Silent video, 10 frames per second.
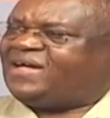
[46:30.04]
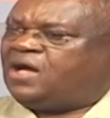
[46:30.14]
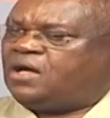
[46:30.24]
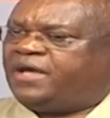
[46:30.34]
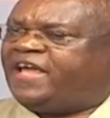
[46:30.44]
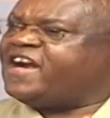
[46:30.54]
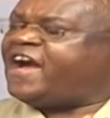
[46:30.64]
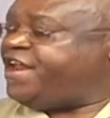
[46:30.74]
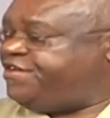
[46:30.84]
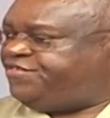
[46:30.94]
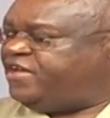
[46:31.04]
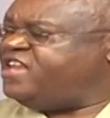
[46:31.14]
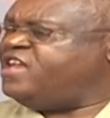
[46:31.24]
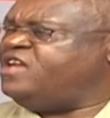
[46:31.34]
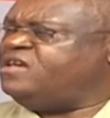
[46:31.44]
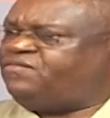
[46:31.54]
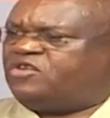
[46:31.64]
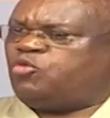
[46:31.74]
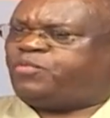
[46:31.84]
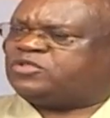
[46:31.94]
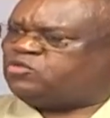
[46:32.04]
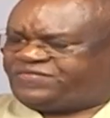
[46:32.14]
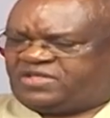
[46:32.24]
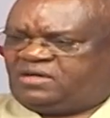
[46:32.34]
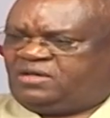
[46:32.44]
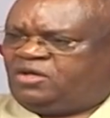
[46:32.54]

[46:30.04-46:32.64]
uh, encourage any individual police officer